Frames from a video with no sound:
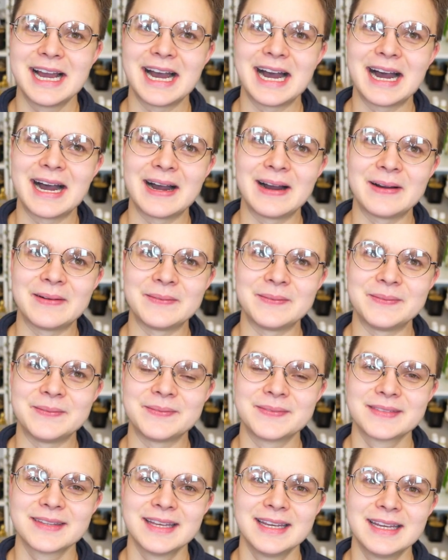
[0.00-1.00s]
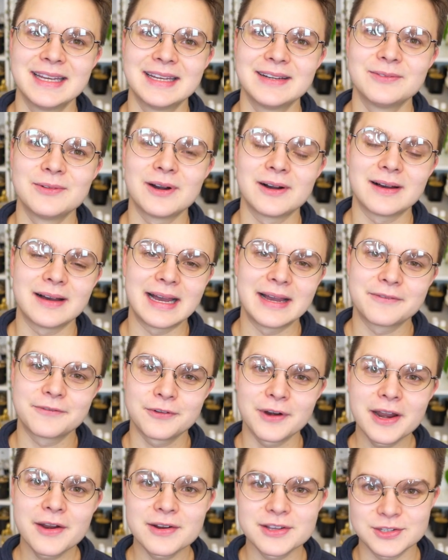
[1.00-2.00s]
um, well, uh,
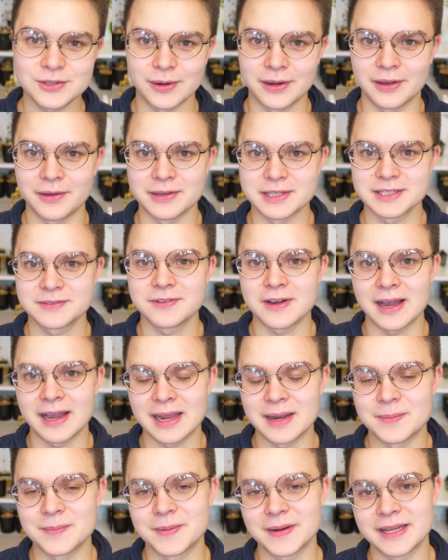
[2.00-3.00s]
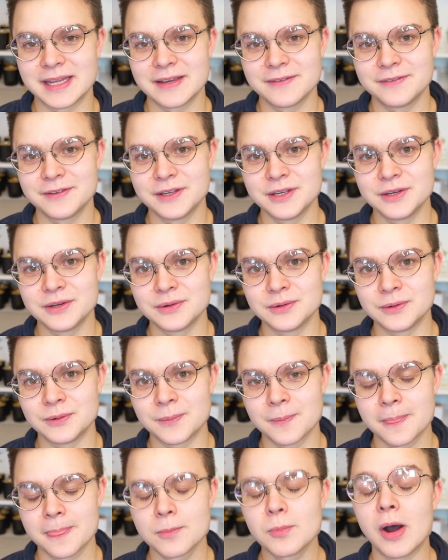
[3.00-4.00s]
fragrance oil is fine, but if you,
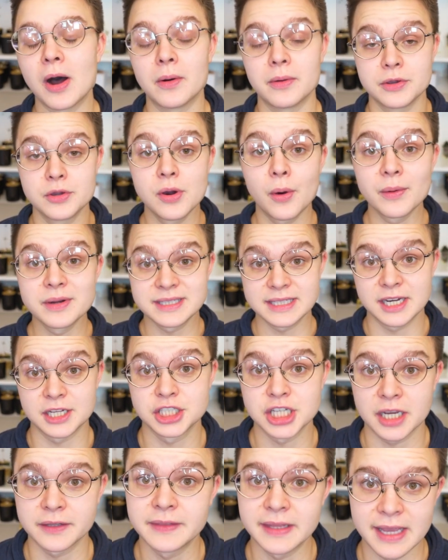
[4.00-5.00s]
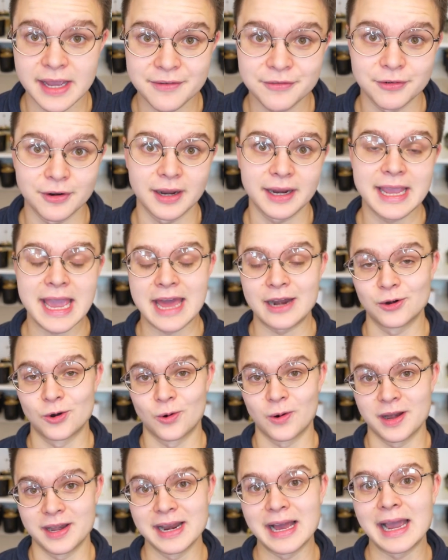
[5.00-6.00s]
well, you always need to check the IFRA,
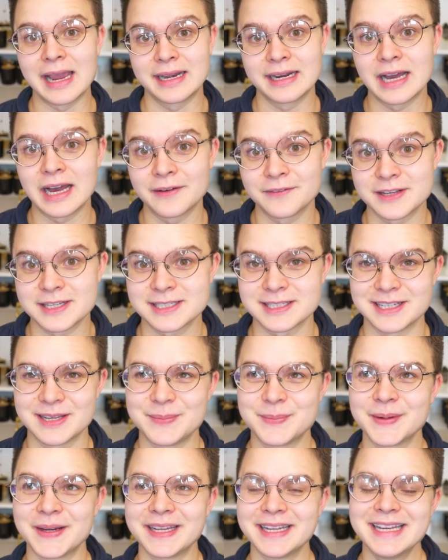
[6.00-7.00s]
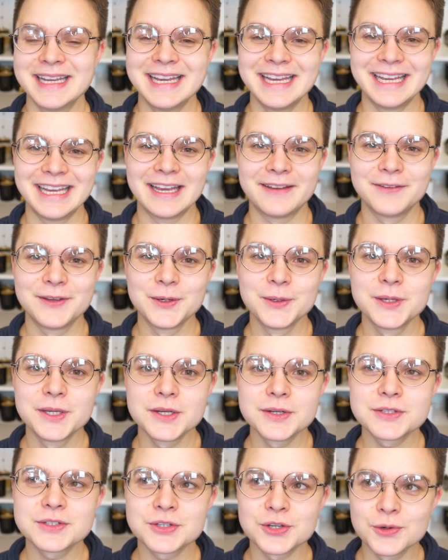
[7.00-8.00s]
category nine, obviously, but if you
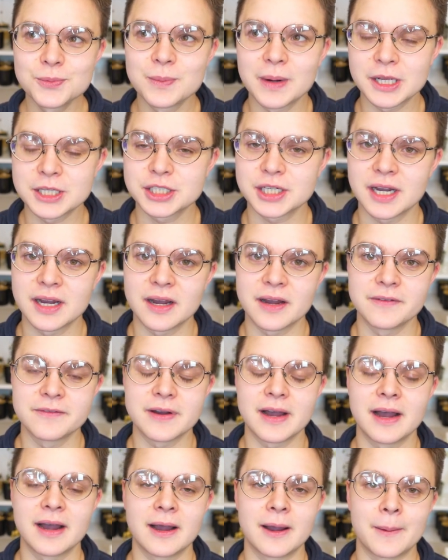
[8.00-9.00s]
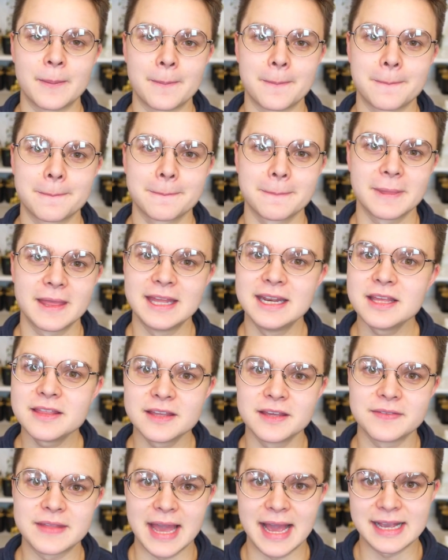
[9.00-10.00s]
use too much of um,
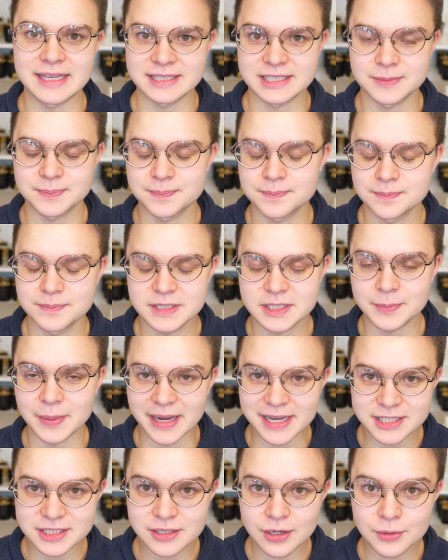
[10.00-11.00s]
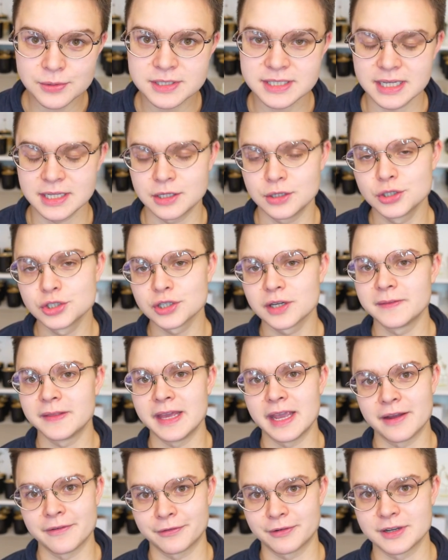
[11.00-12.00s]
anything that has spice notes, and usually
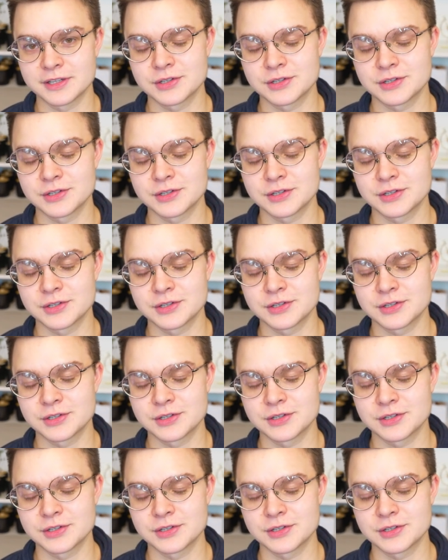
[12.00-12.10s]
the IFRA